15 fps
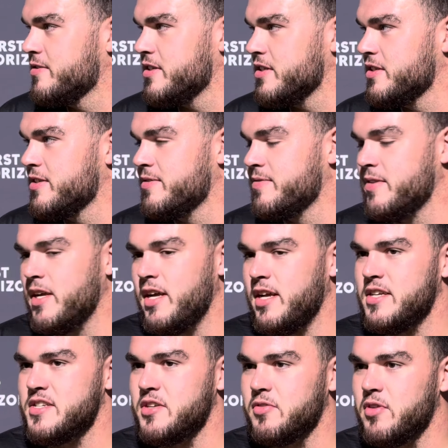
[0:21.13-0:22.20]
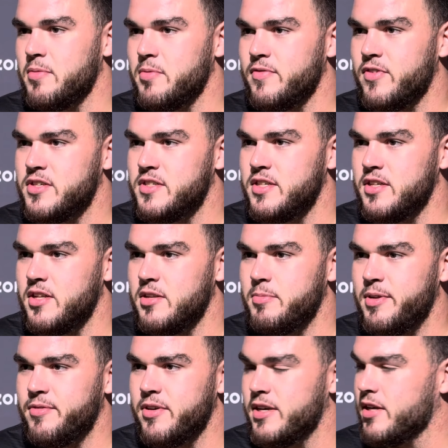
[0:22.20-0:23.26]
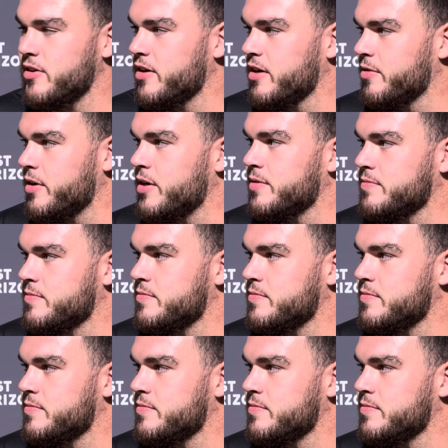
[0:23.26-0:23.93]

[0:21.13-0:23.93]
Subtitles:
Just so we're up in the versatility, being ready to go anywhere.